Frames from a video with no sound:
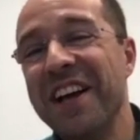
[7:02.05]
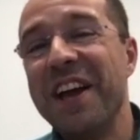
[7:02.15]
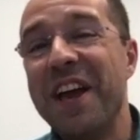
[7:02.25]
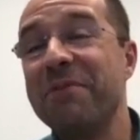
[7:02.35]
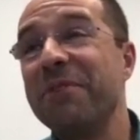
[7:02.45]

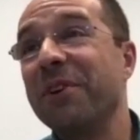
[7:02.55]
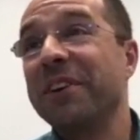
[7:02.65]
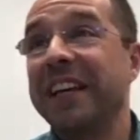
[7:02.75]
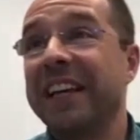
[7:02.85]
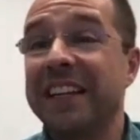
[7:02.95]
if you're
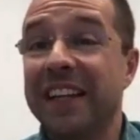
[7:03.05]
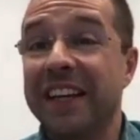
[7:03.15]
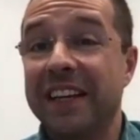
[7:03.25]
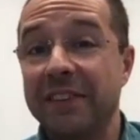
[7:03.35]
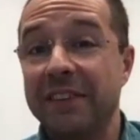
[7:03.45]
looking at
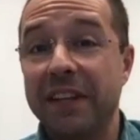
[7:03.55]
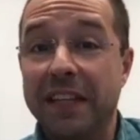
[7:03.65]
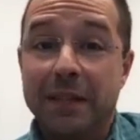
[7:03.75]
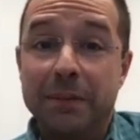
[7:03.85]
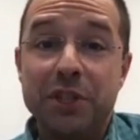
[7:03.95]
like
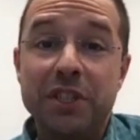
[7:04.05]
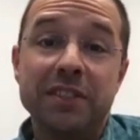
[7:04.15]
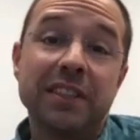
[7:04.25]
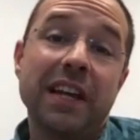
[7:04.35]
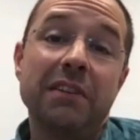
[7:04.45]
the machine
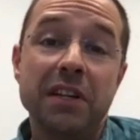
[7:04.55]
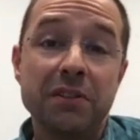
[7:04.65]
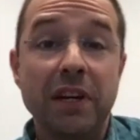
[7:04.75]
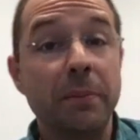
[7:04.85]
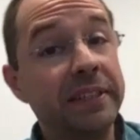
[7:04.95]
is kind of like
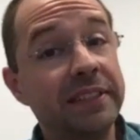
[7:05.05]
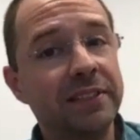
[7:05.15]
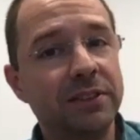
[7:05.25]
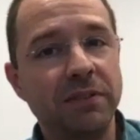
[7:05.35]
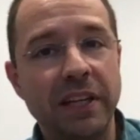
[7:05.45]
trying to make
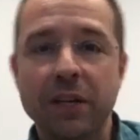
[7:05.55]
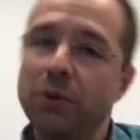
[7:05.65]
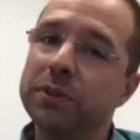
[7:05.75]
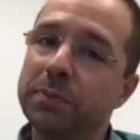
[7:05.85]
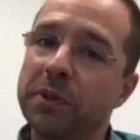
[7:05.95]
sense of like
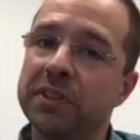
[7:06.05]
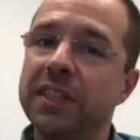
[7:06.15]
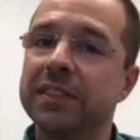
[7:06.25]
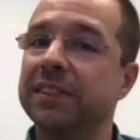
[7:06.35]
who this person is.